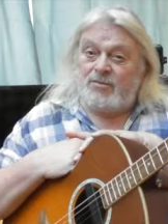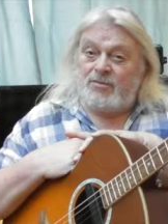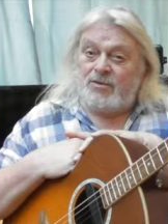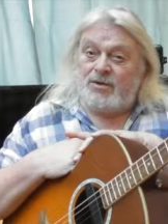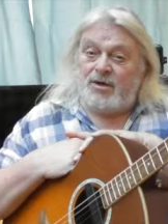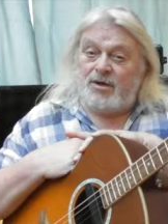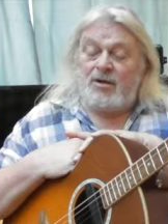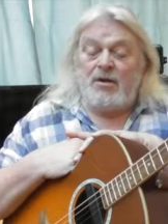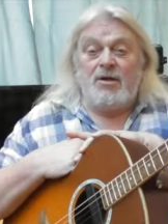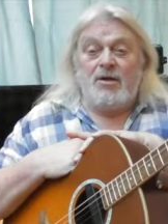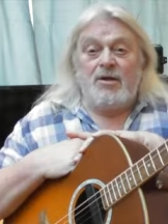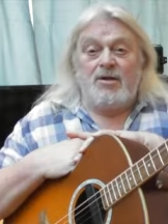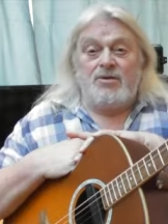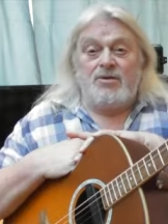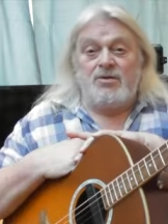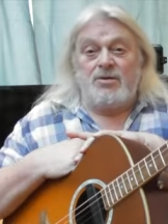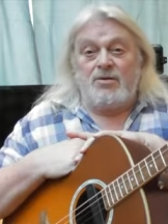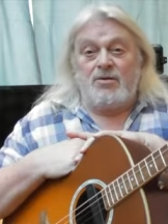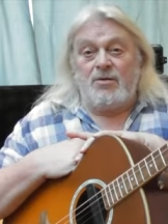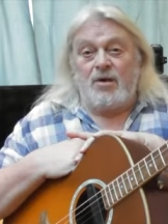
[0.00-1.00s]
in order
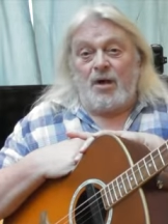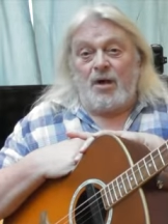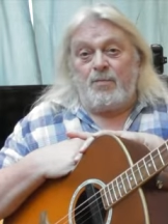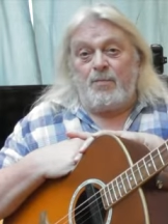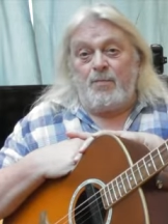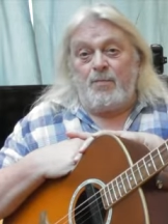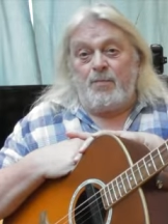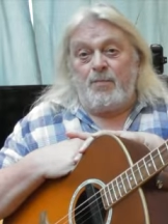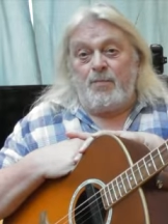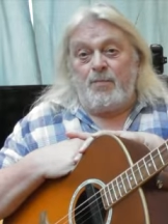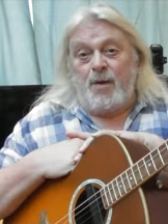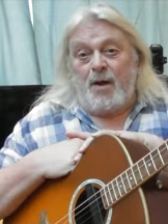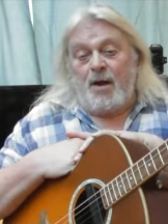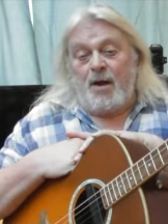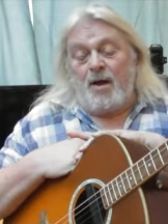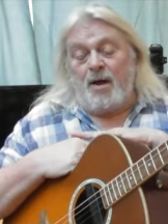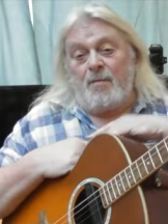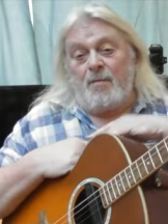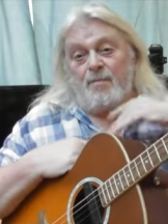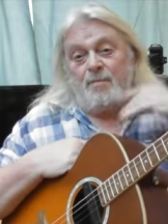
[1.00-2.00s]
to
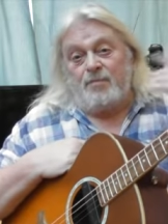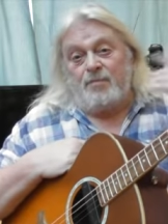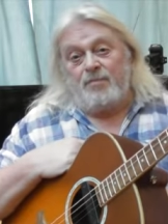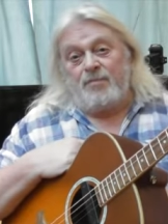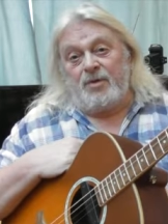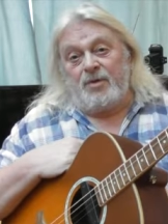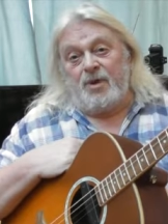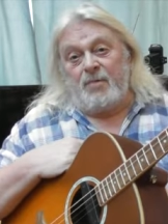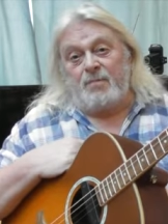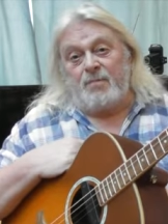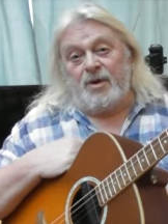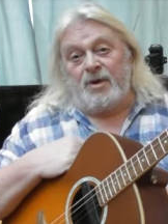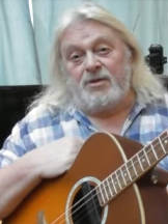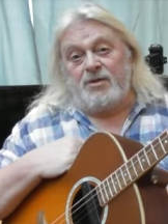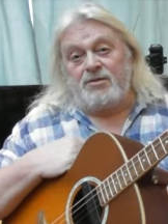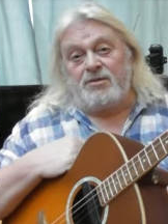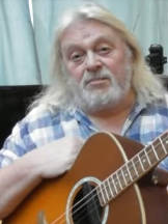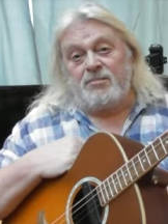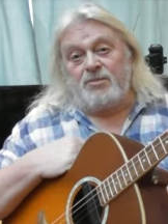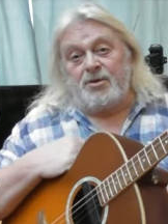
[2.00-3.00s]

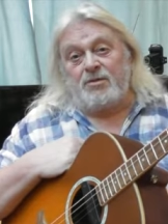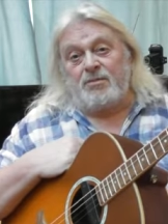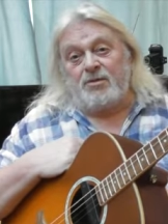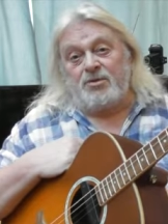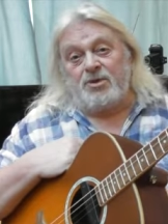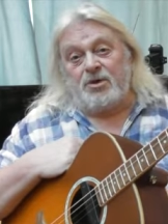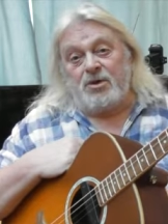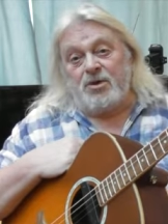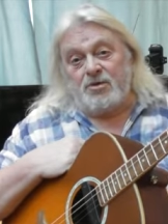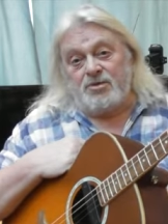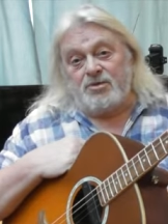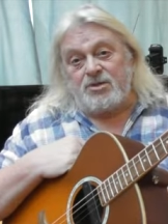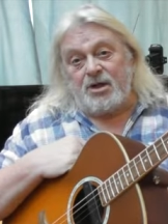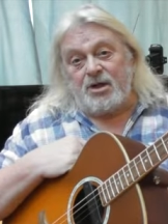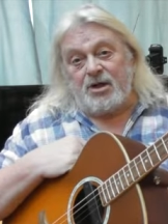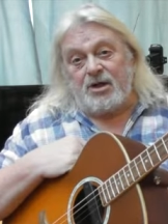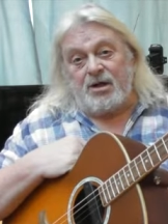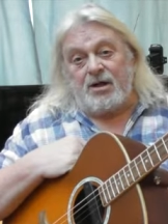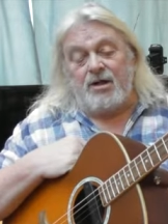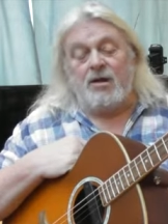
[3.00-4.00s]
compete pretty much
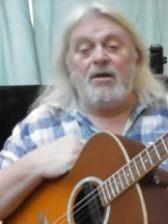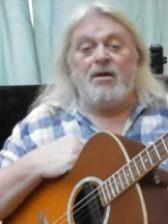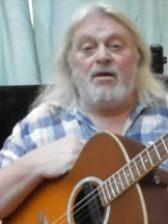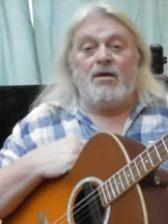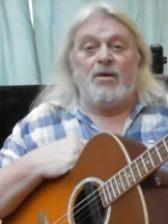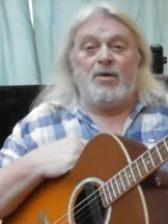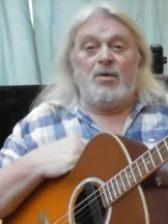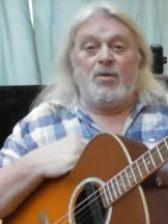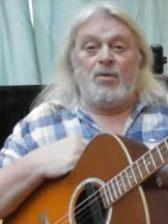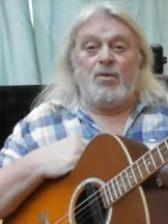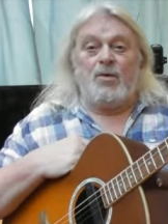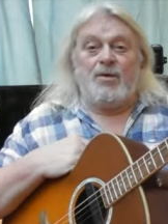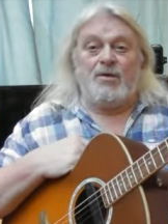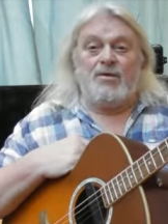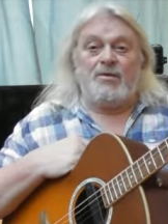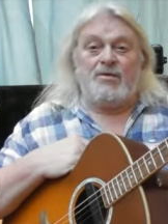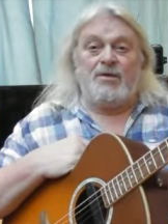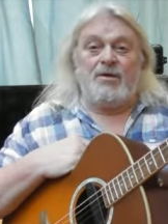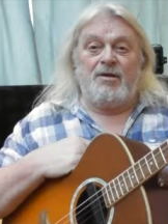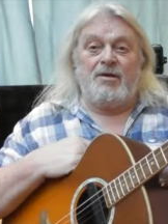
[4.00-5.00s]
acoustically
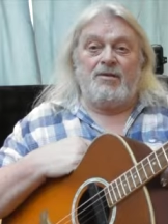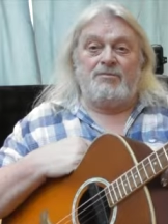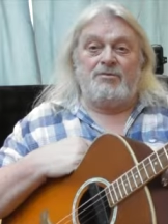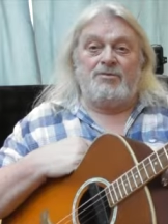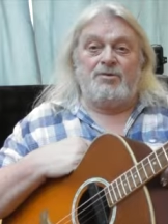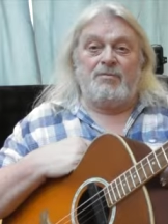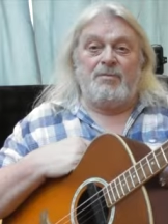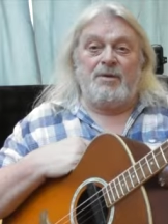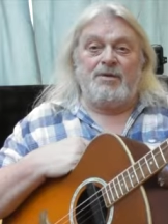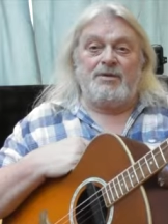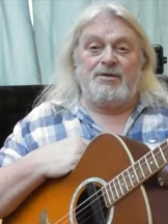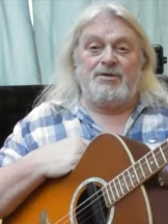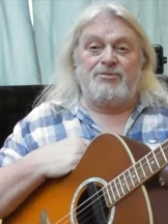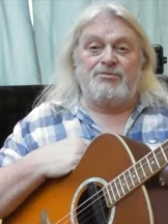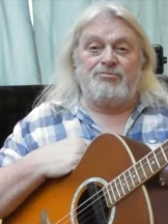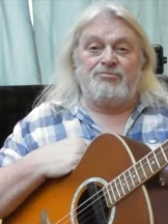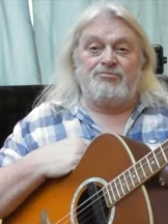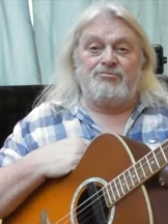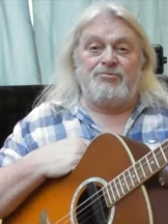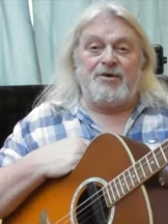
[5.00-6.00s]
with the
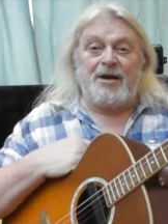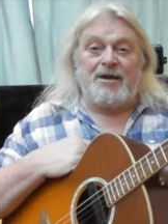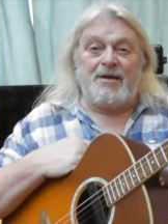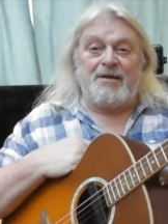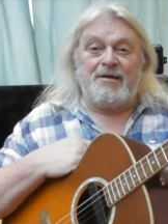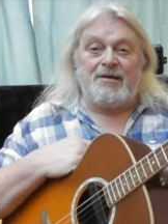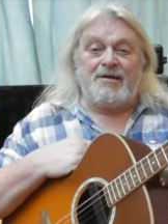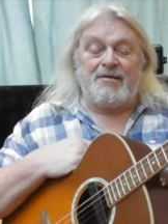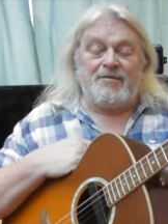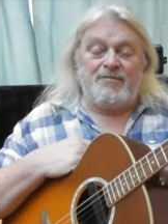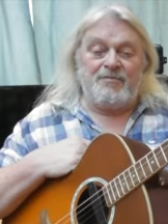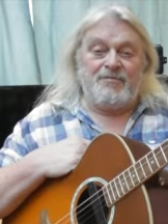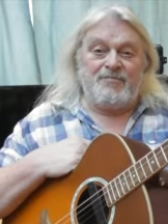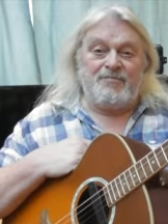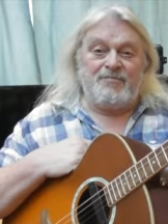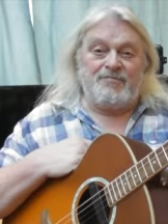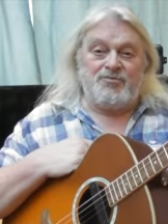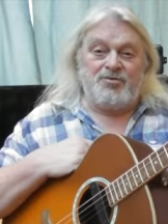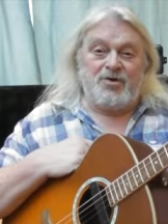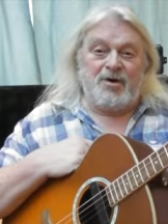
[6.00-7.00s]
tremendous racket
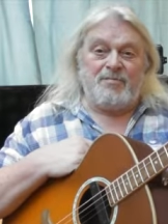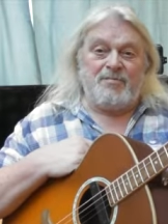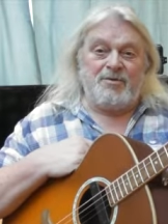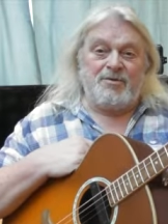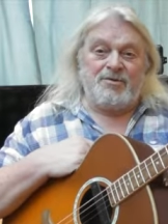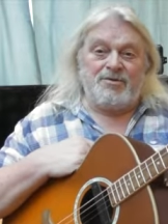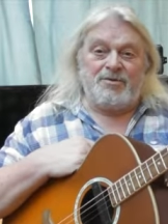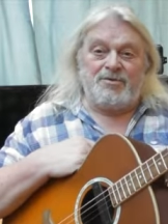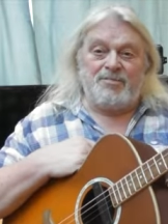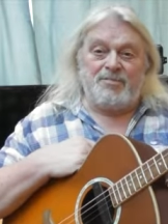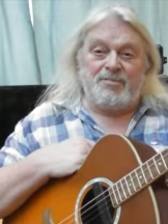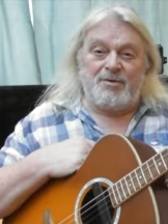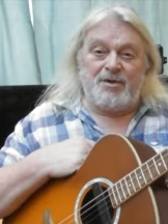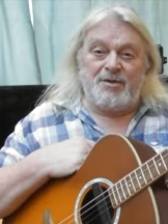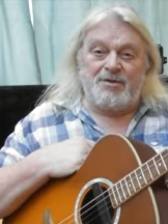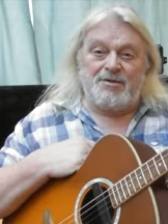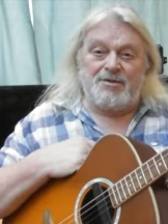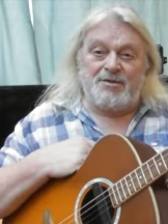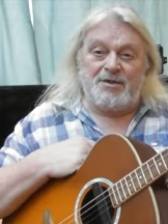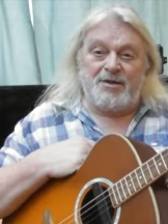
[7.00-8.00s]
of drummers and
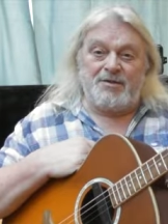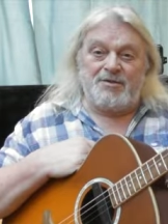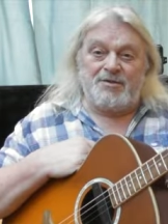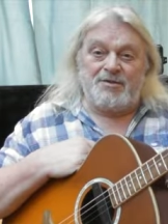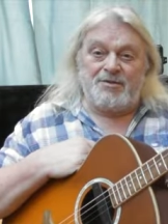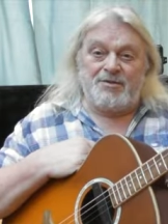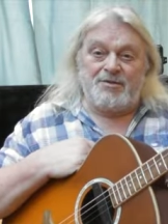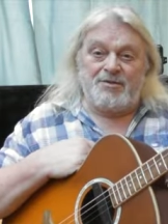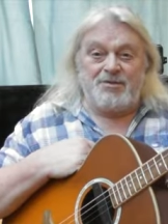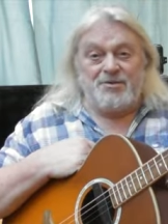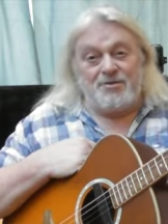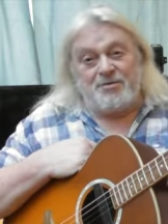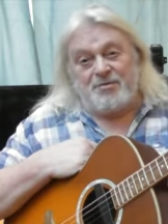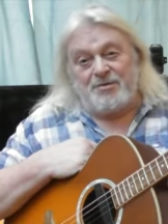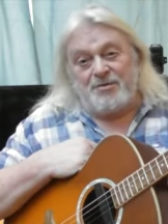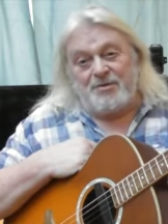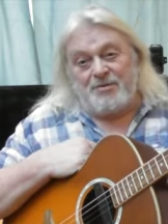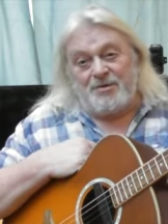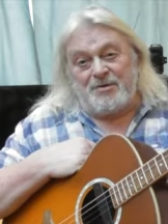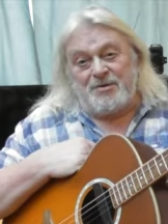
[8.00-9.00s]
brass sections and
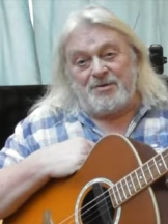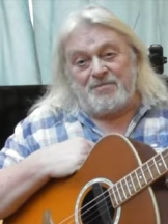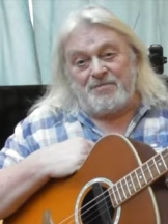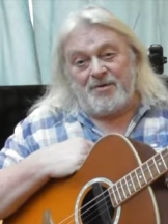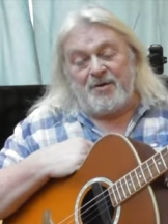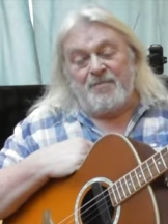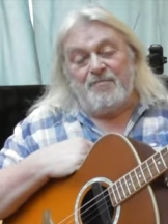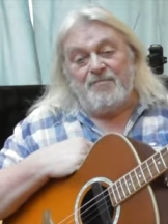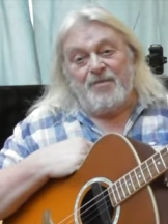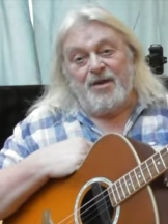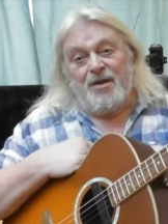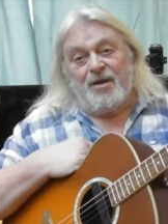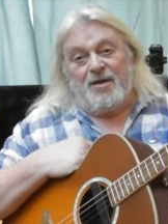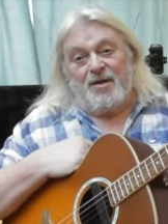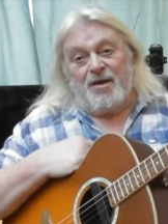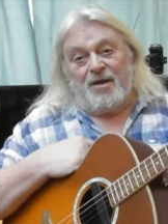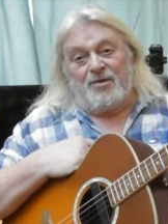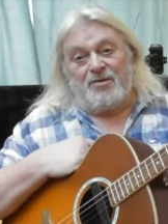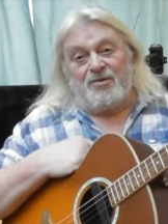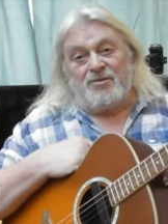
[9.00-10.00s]
all the rest of it.
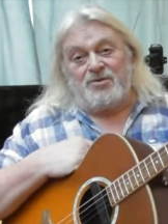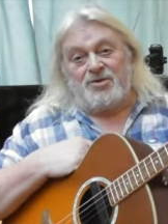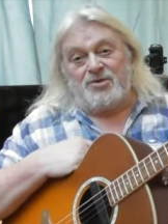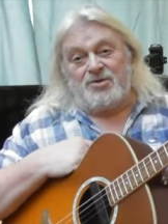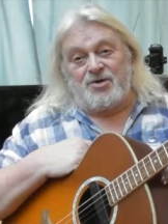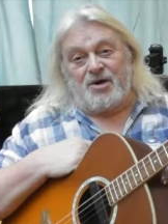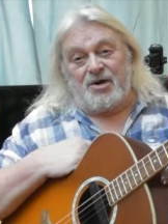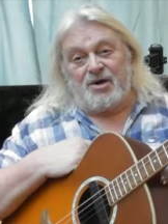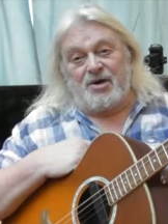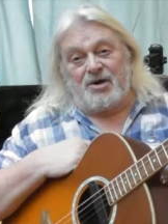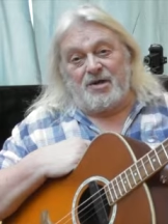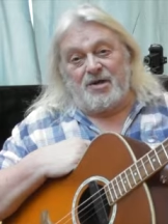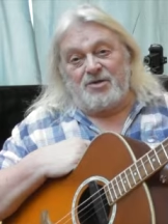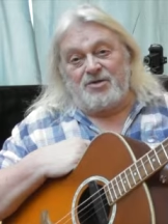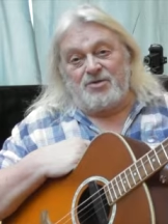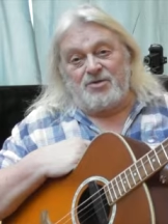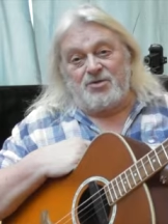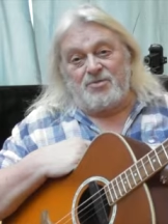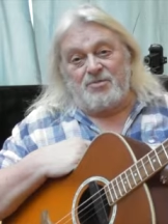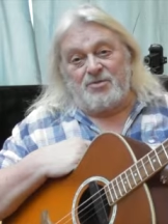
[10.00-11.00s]
And of course the struggling
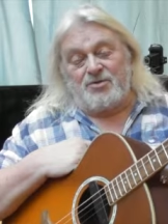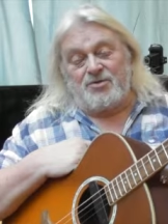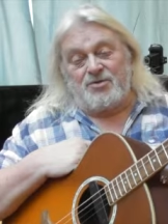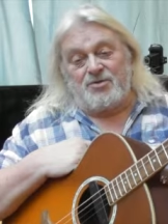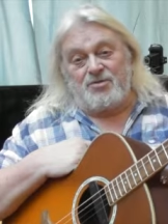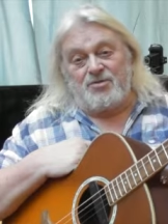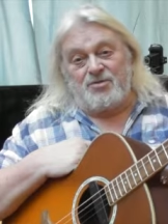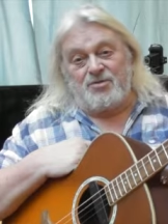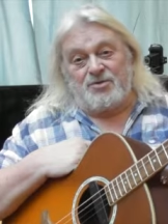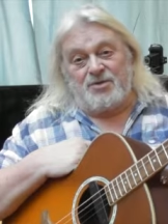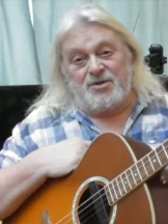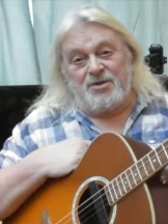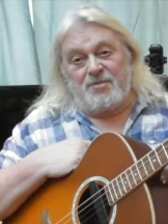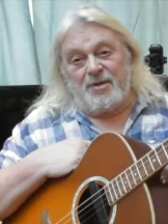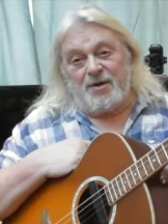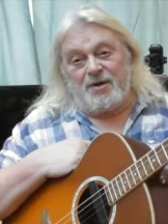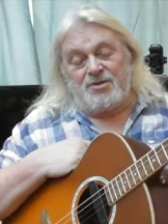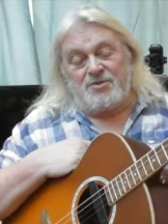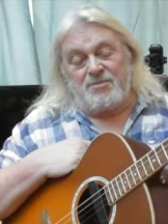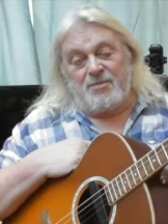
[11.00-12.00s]
instruments are always the
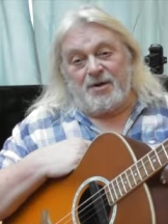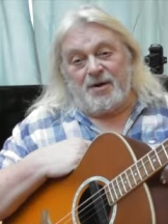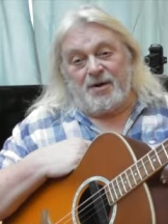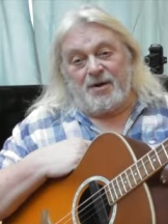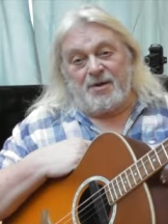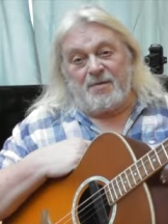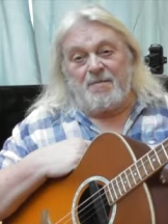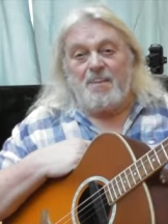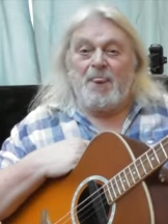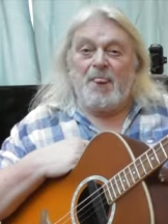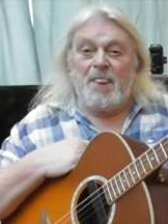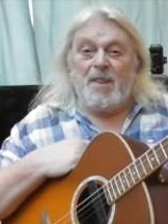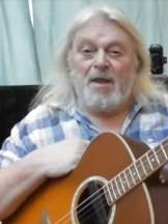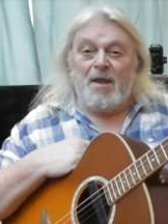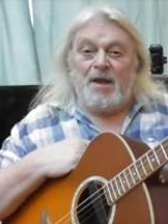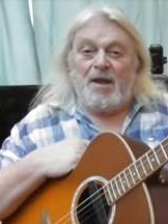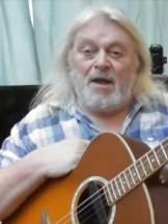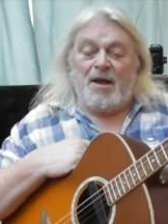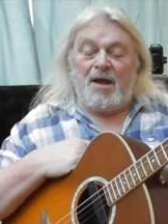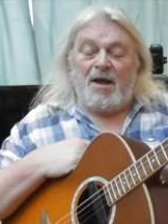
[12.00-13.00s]
bass player
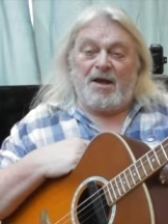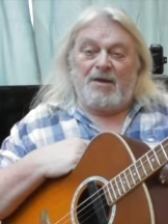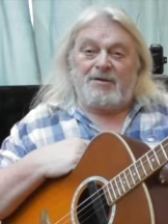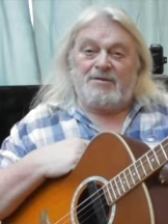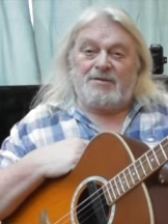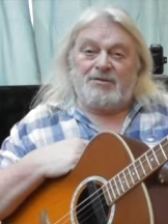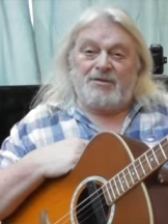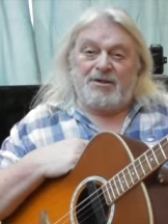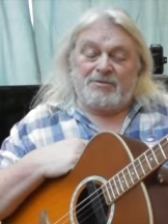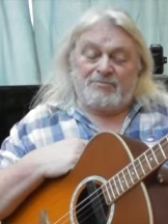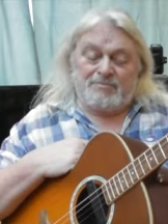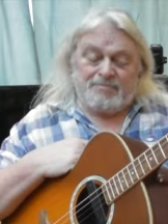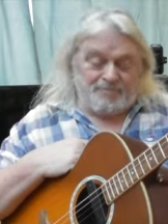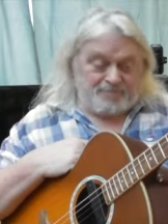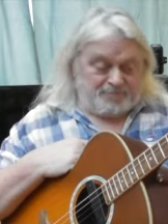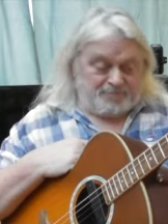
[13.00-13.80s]
and